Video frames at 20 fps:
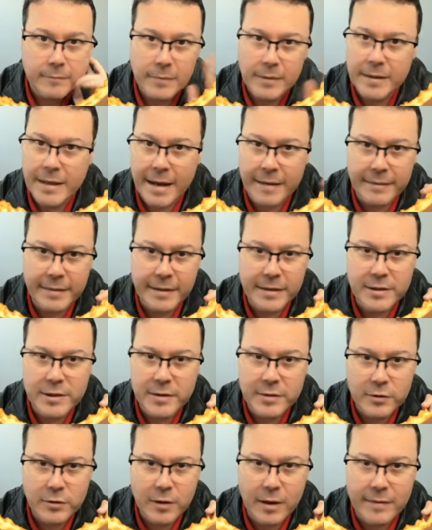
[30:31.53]
Yeah, they
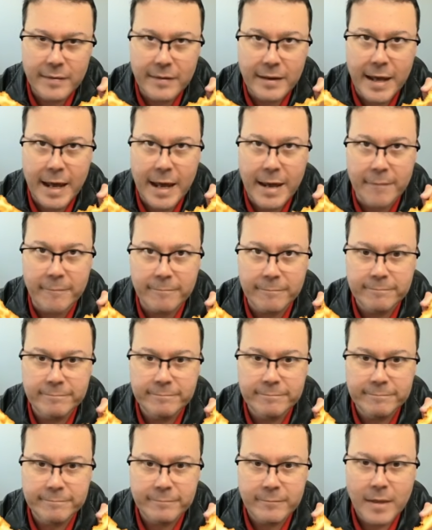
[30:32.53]
just lost the game.
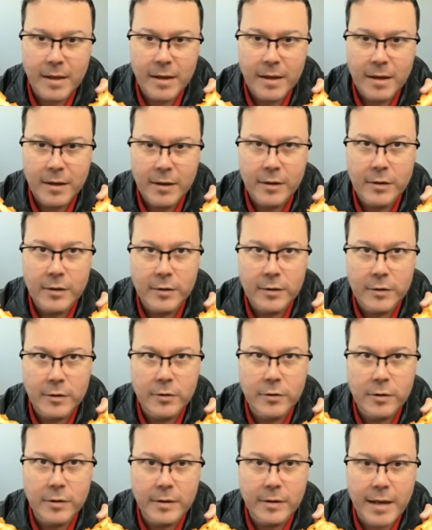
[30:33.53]

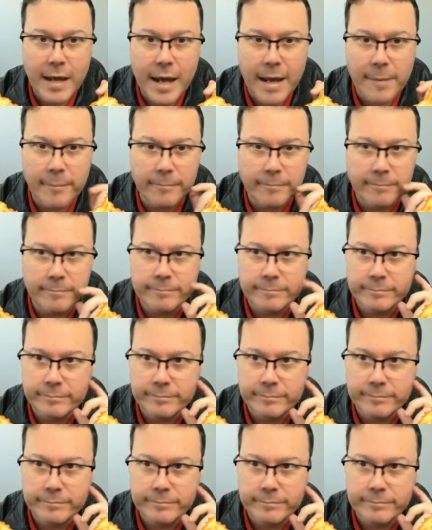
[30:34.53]
Good game.